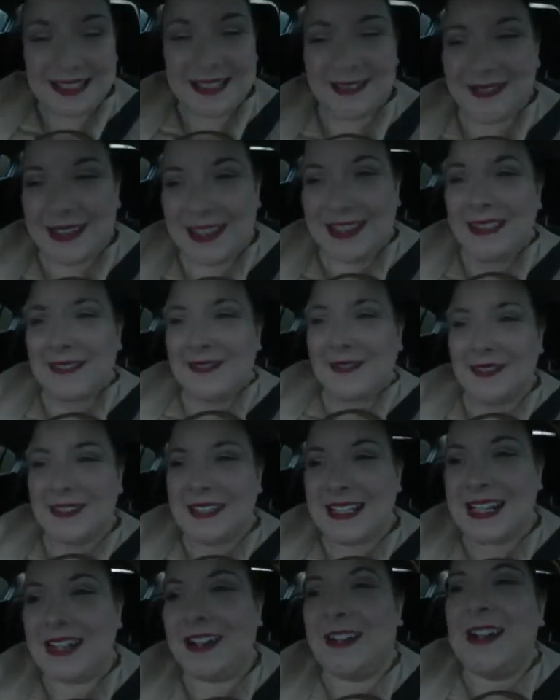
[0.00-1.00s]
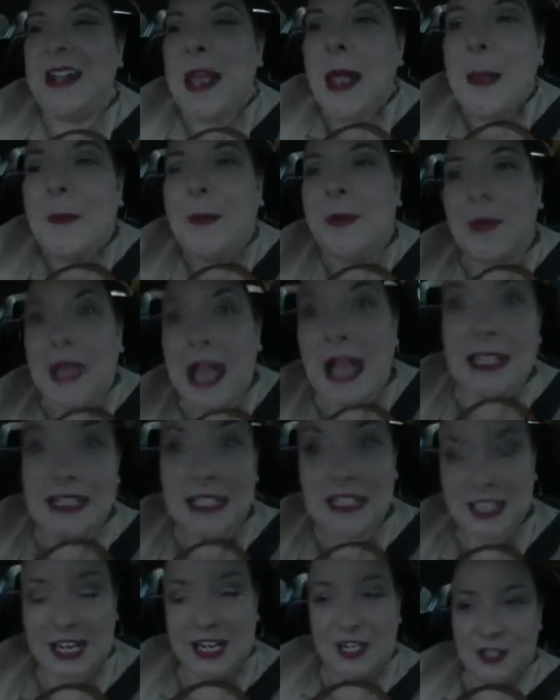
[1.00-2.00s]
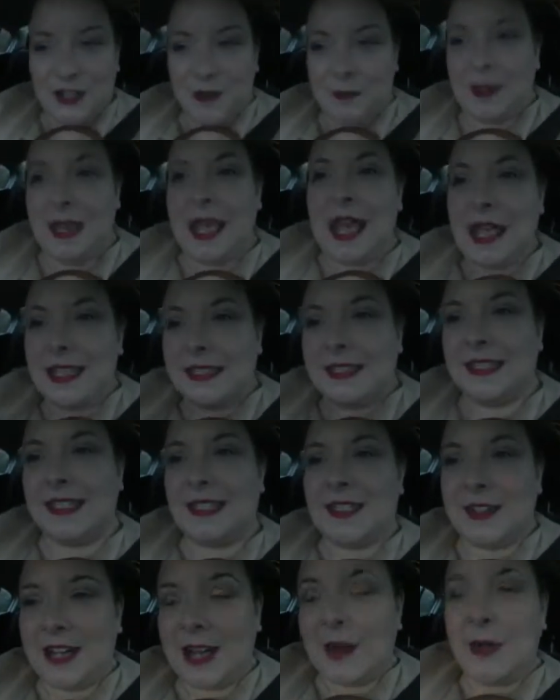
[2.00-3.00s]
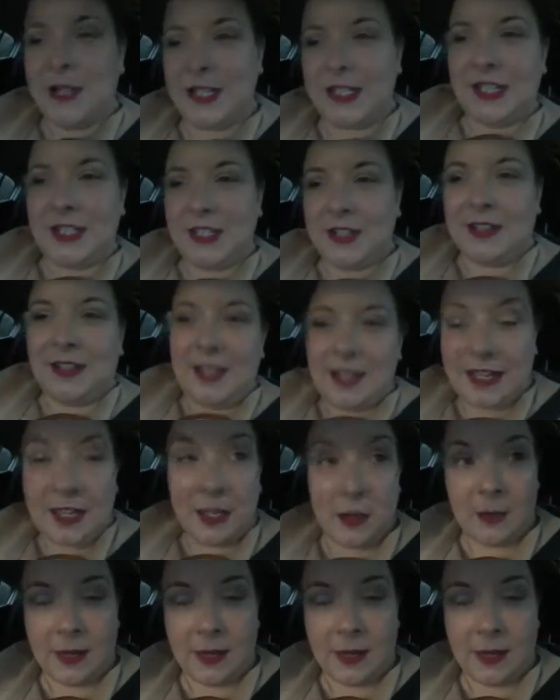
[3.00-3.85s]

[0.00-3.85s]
to meet them for dinner, but we had to change our plans, so now we're just doing like a